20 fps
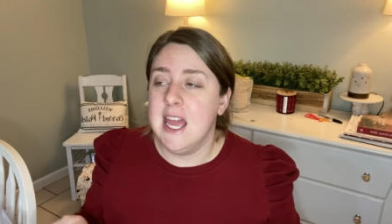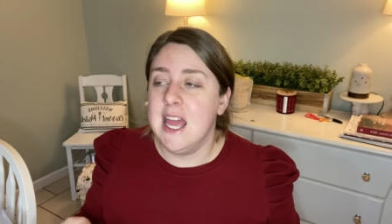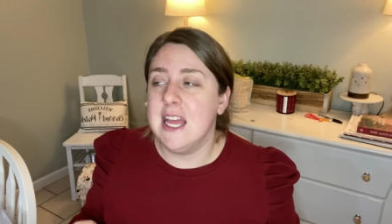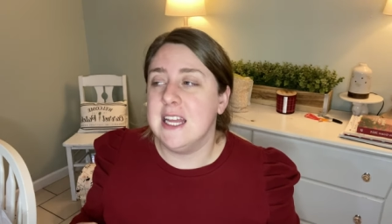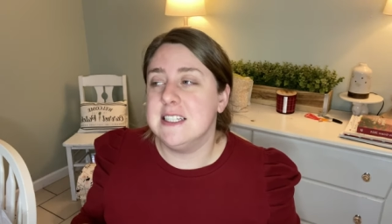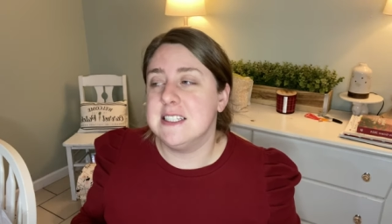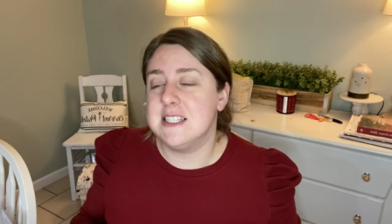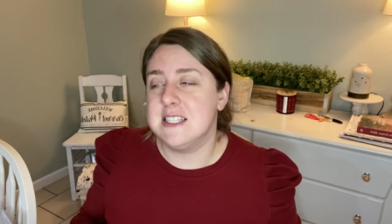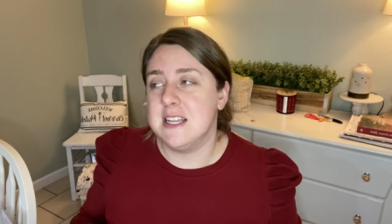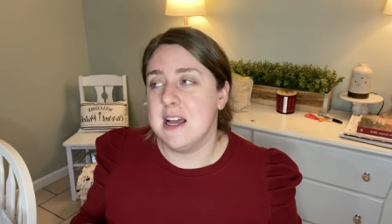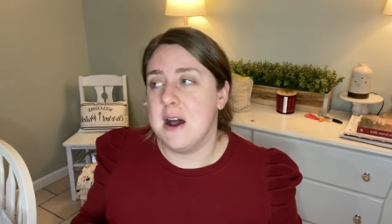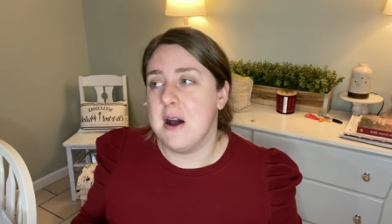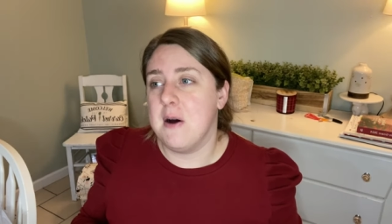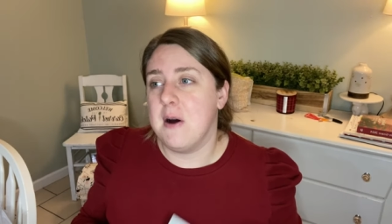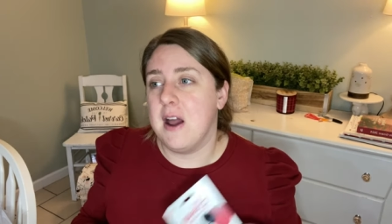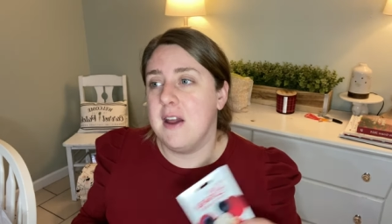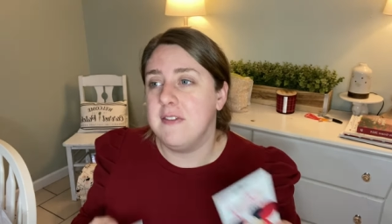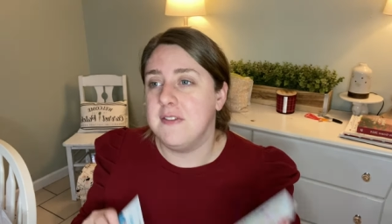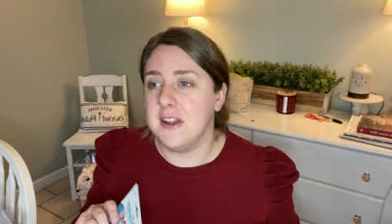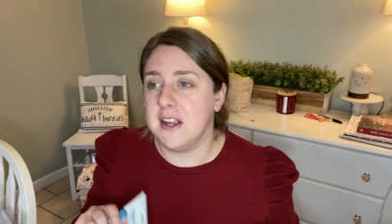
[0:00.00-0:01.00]
And so
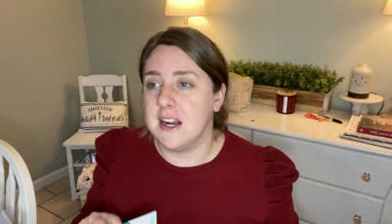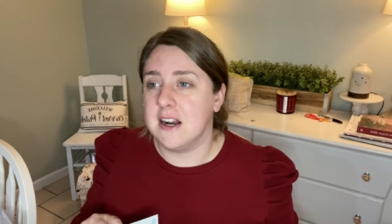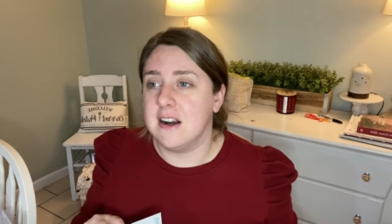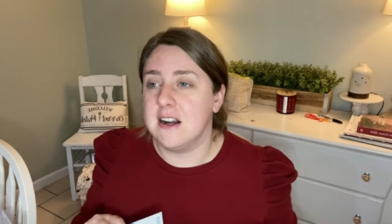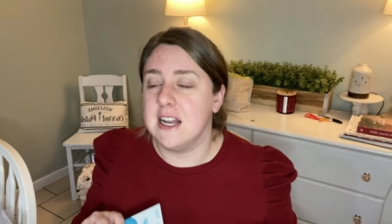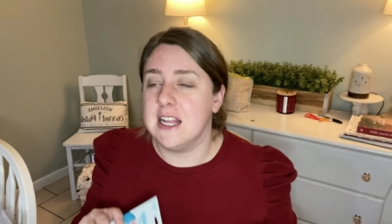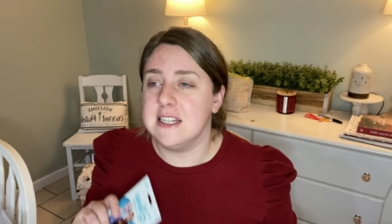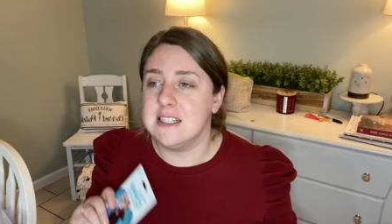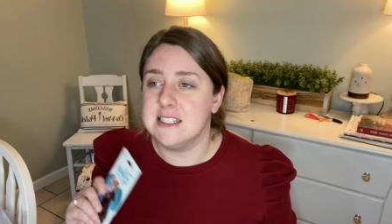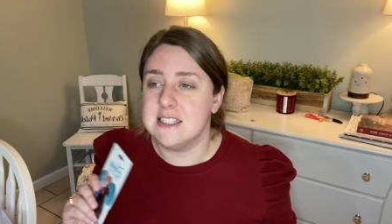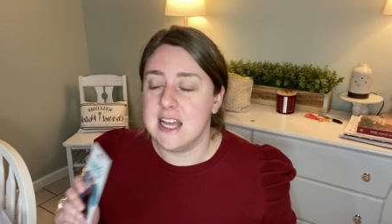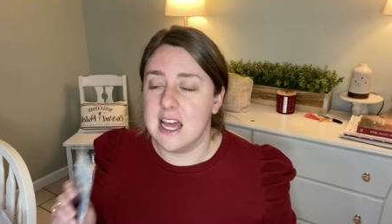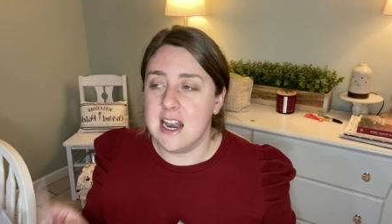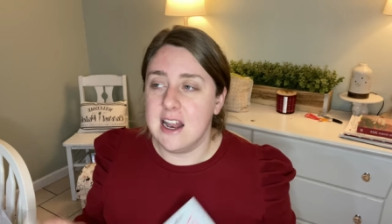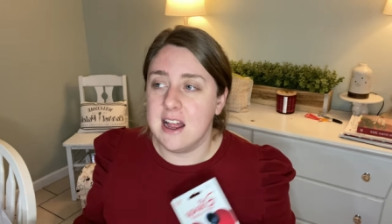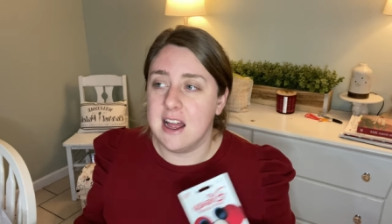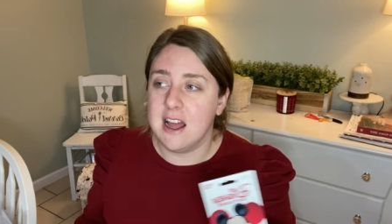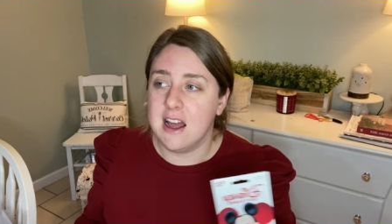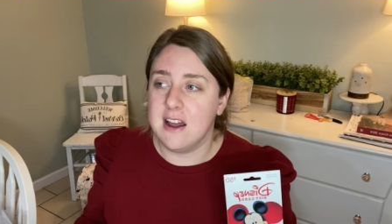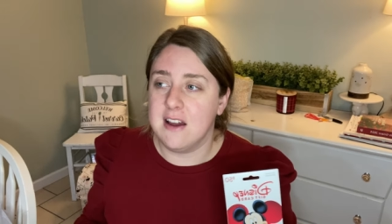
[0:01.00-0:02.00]
I figured instead
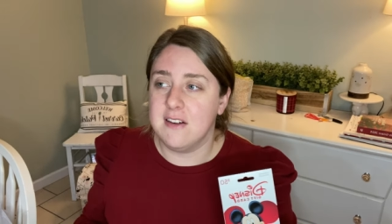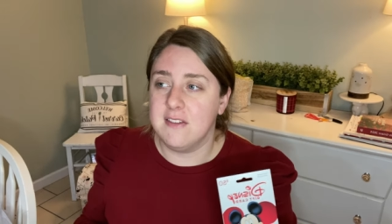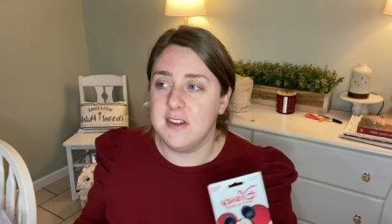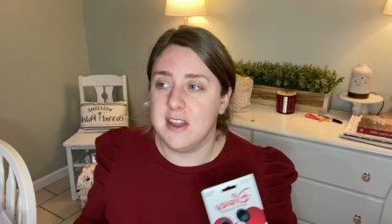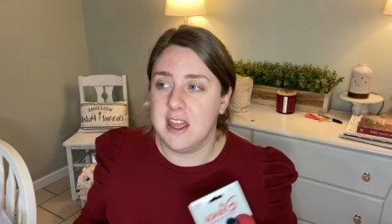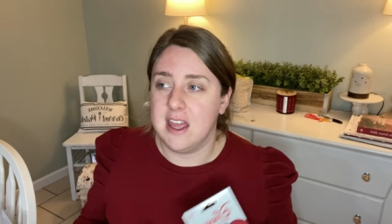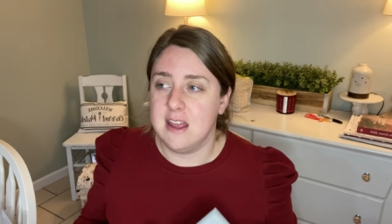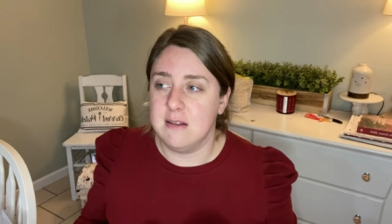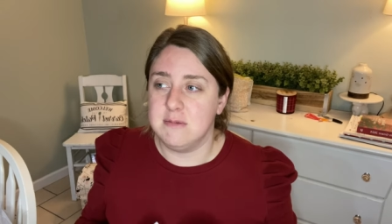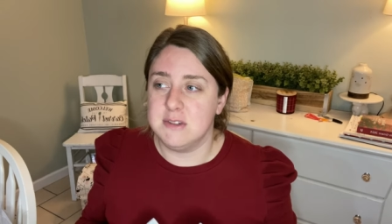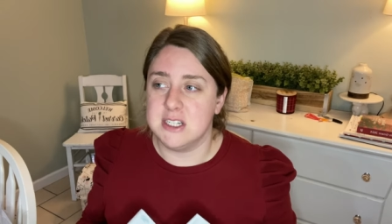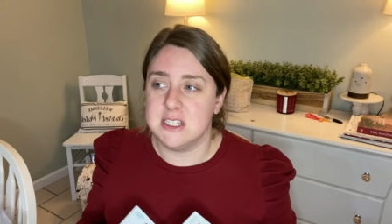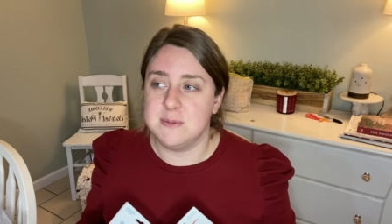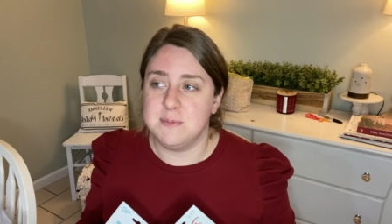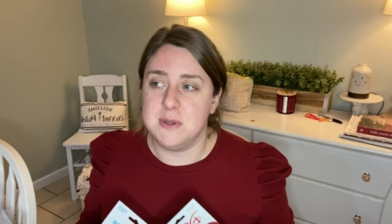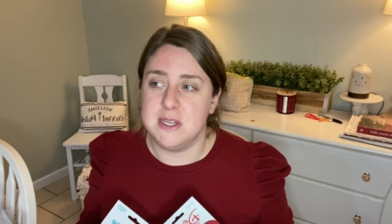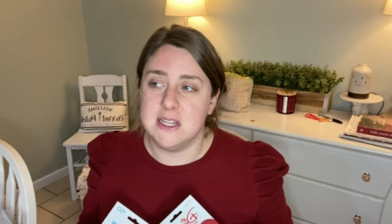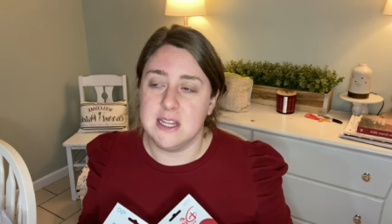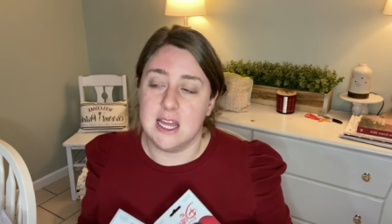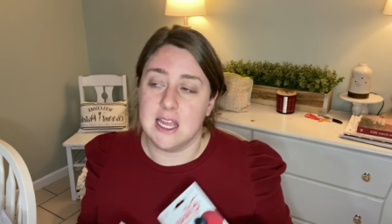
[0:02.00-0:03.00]
of him just
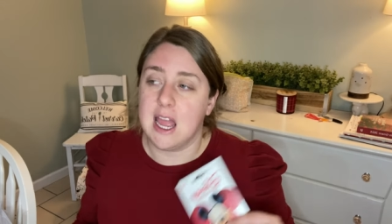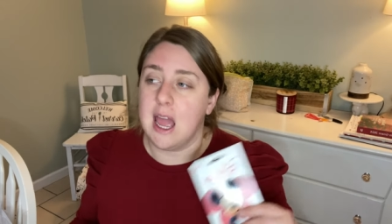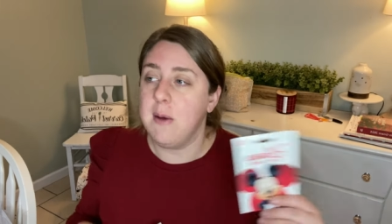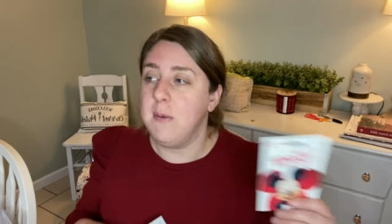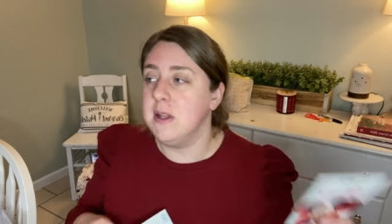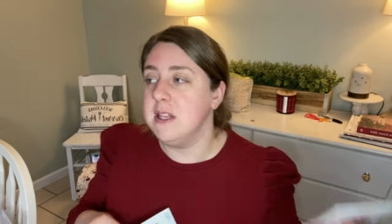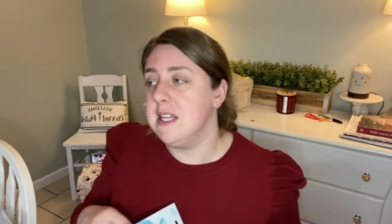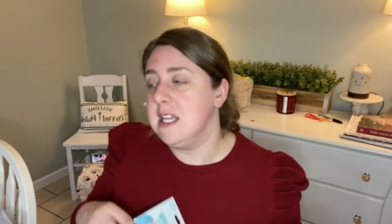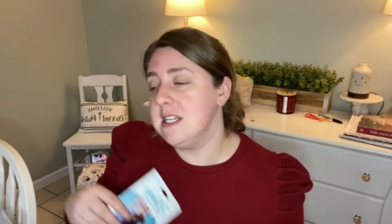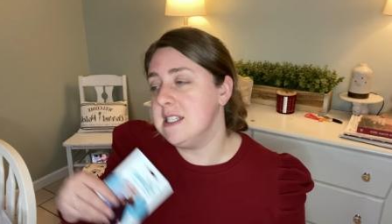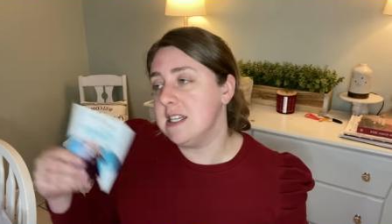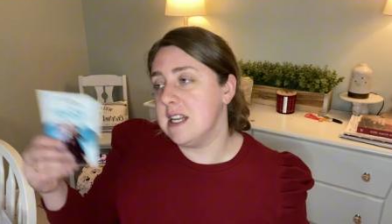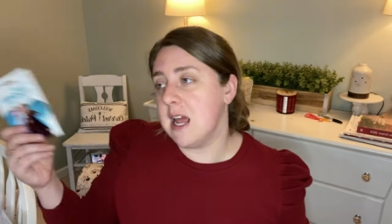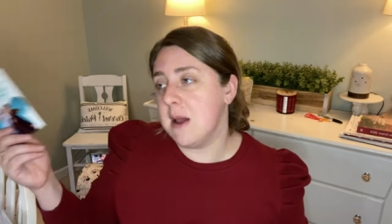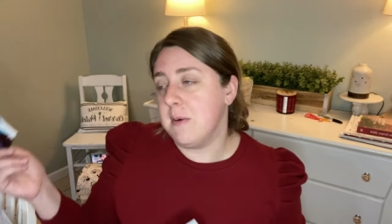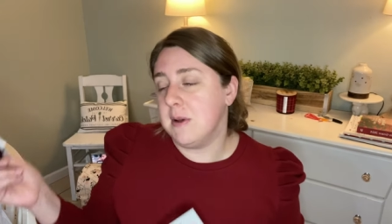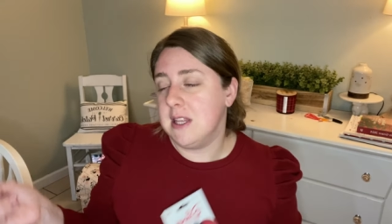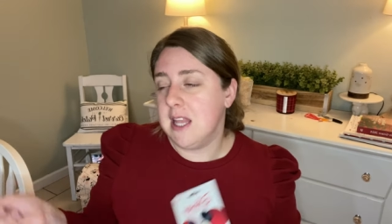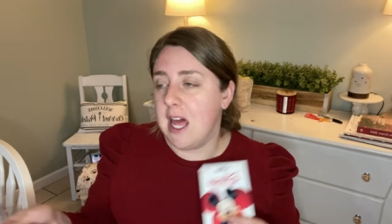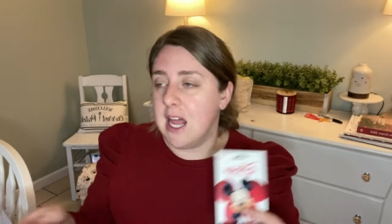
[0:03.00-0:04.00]
being like, I want this and I
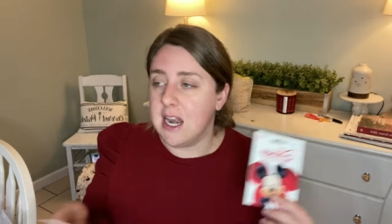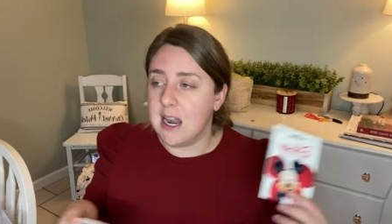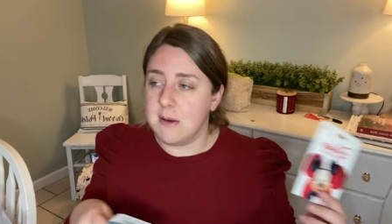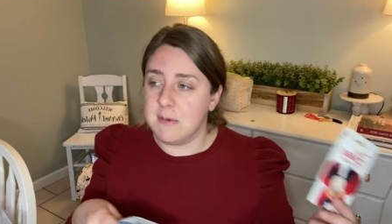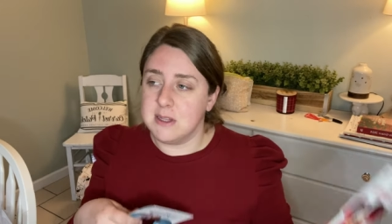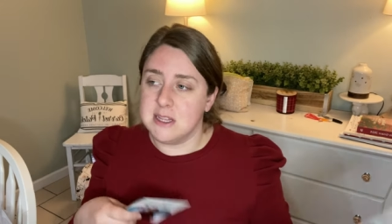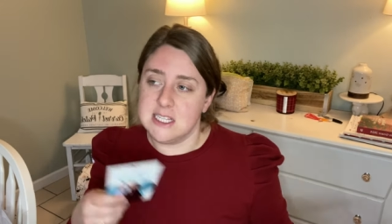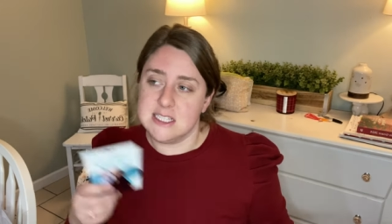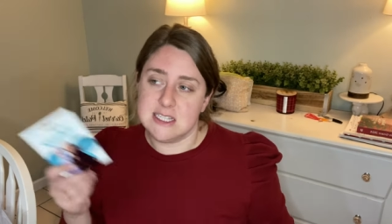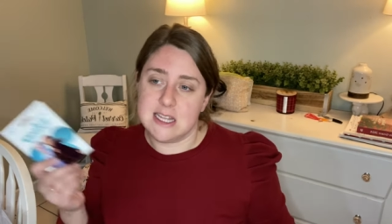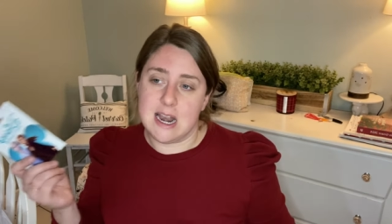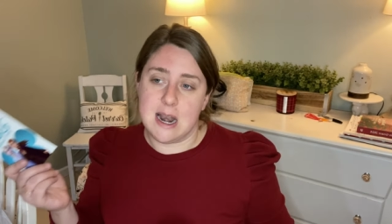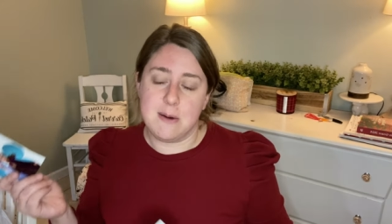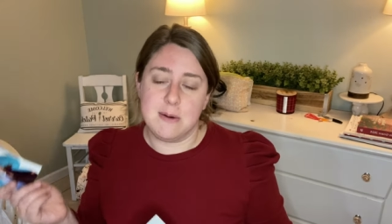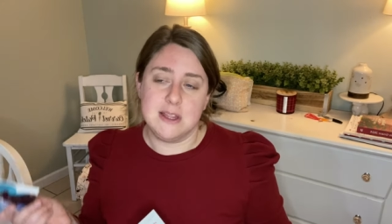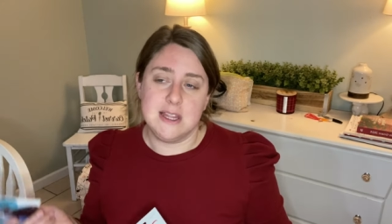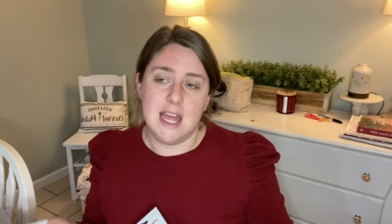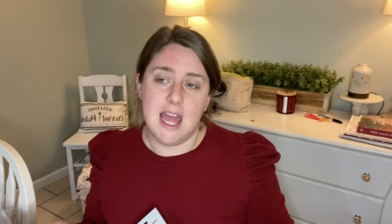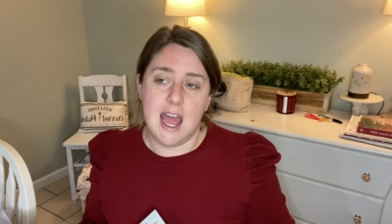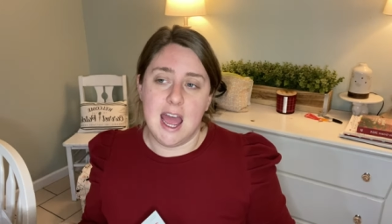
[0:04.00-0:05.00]
want that and I want this and I
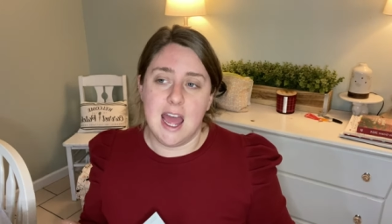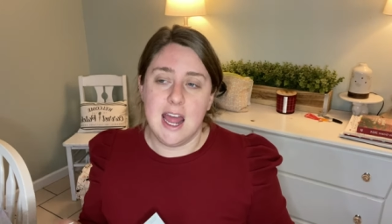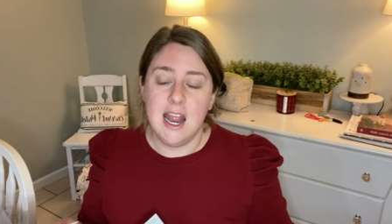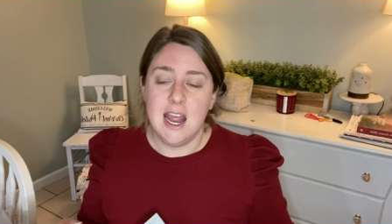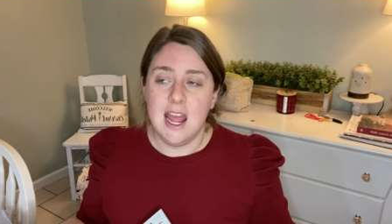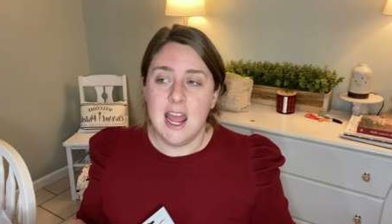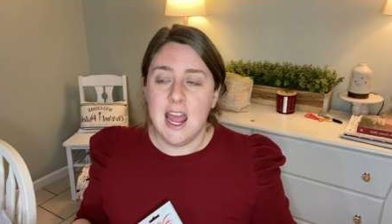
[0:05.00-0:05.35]
want that,